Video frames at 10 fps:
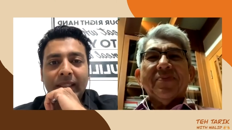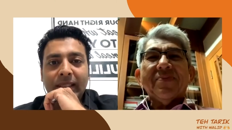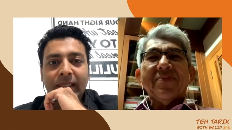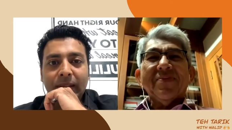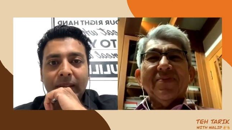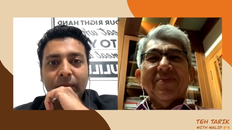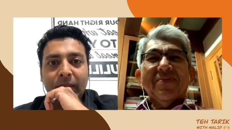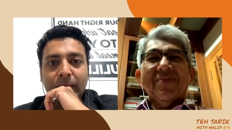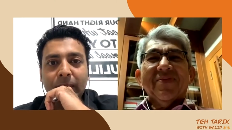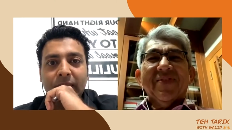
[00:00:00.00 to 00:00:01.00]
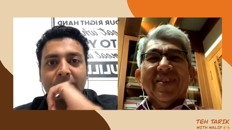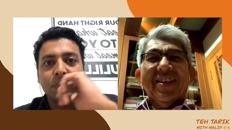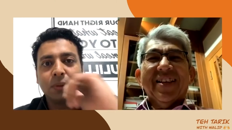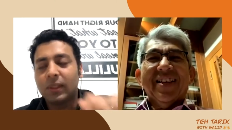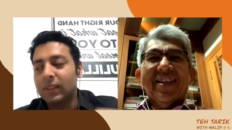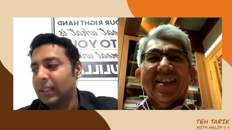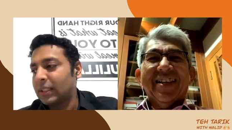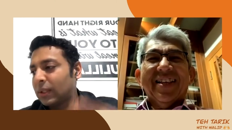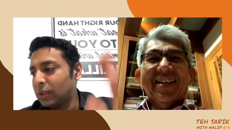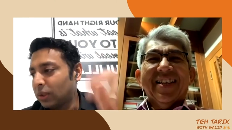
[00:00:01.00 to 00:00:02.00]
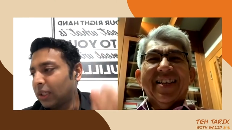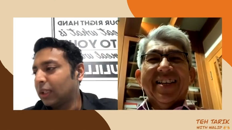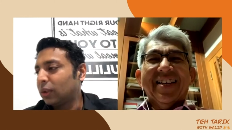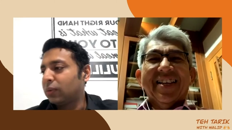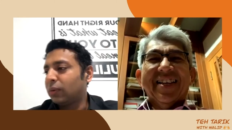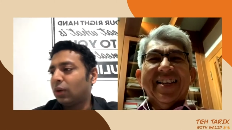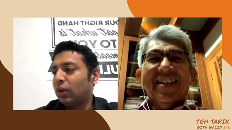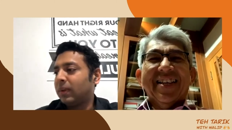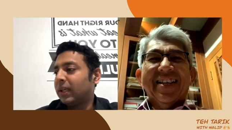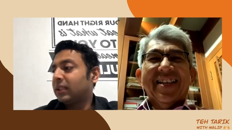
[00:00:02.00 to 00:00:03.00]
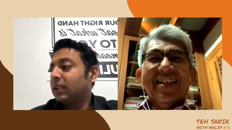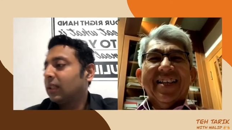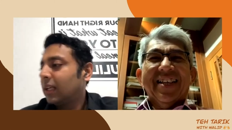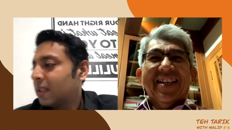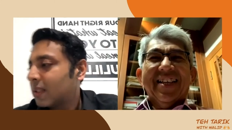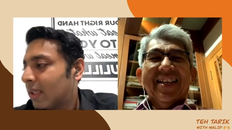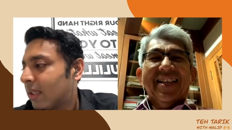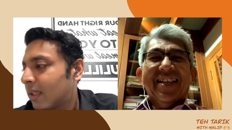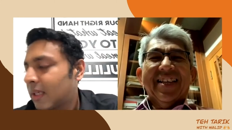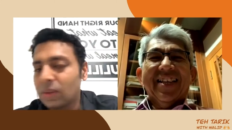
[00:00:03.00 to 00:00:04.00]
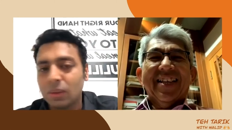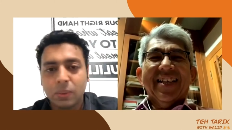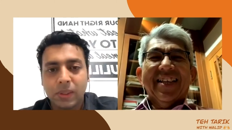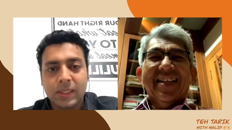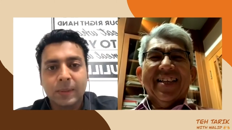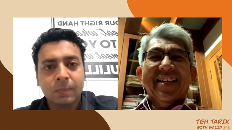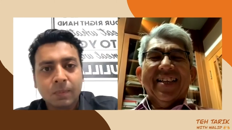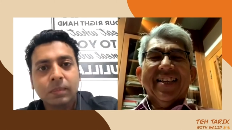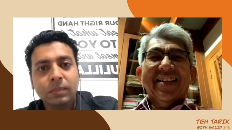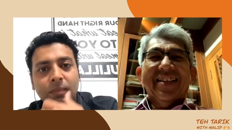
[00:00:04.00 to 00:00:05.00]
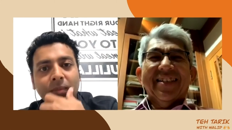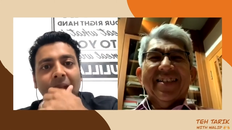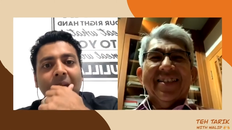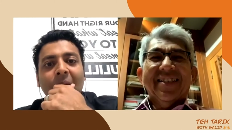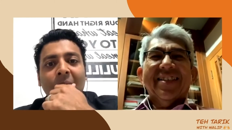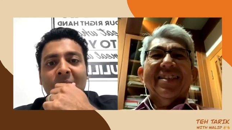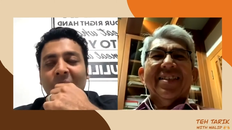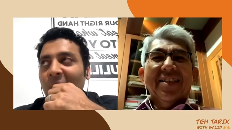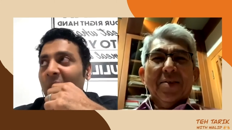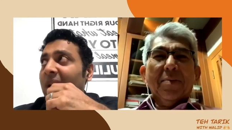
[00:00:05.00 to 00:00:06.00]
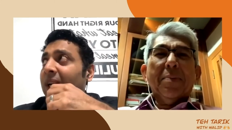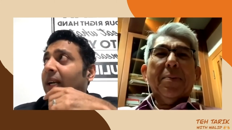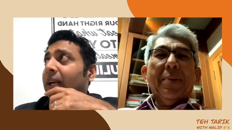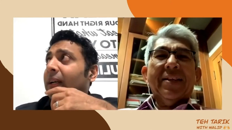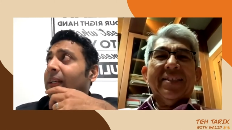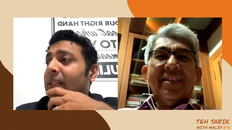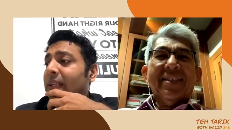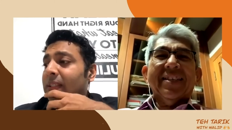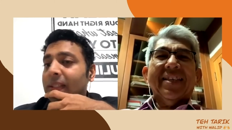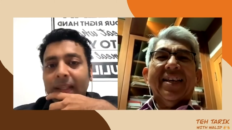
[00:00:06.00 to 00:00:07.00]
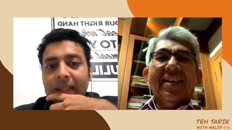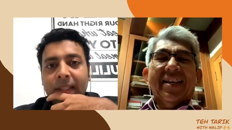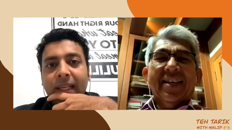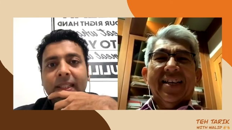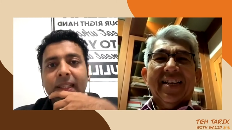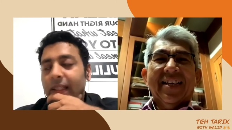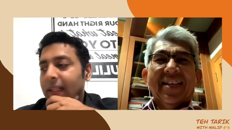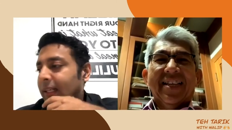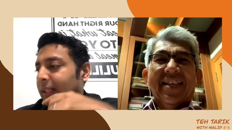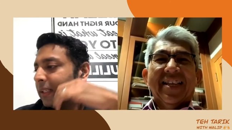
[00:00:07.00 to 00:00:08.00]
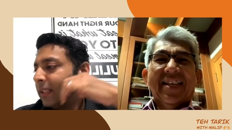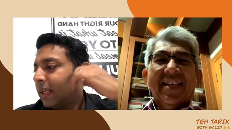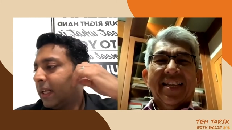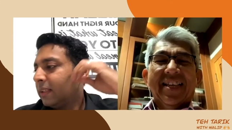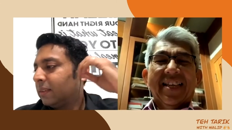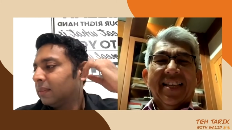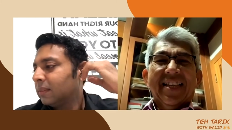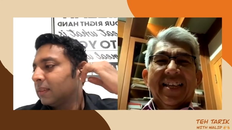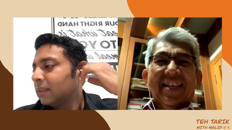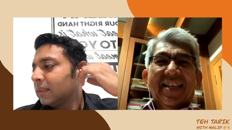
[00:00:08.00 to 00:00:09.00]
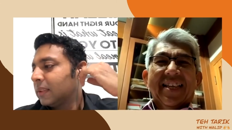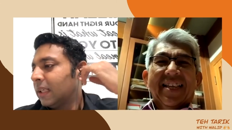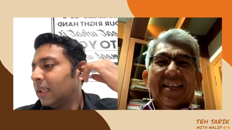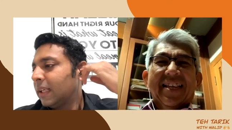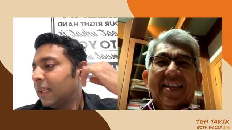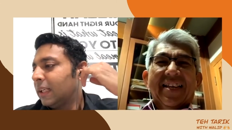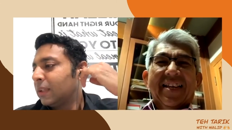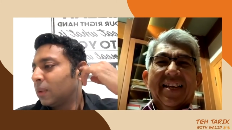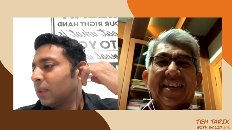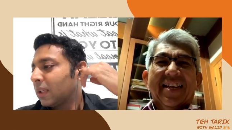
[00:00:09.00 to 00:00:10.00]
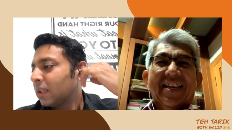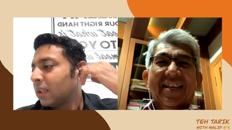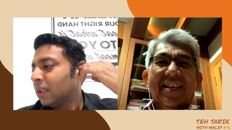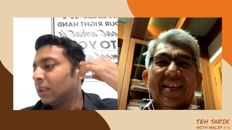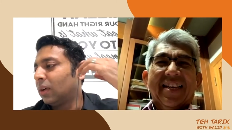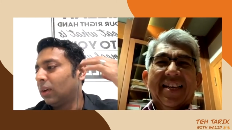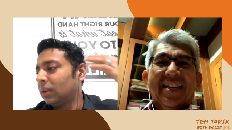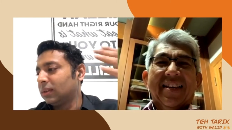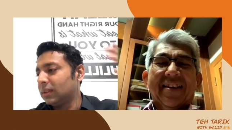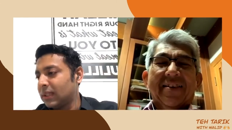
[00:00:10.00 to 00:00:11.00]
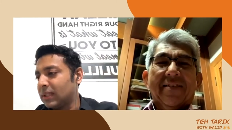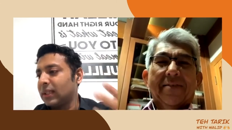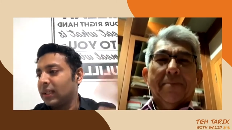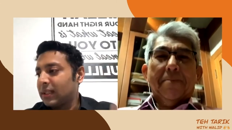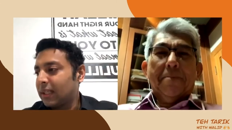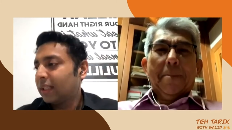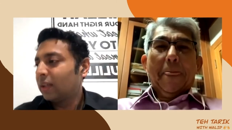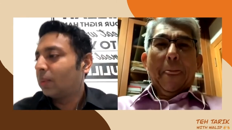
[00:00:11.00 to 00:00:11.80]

Speaker 1: the first person for this as well. So thank you for obliging as, uh, as always. So my
Speaker 2: pleasure. Uh, just,
Speaker 1: just uh, uh, an, uh, an introduction on the series and then on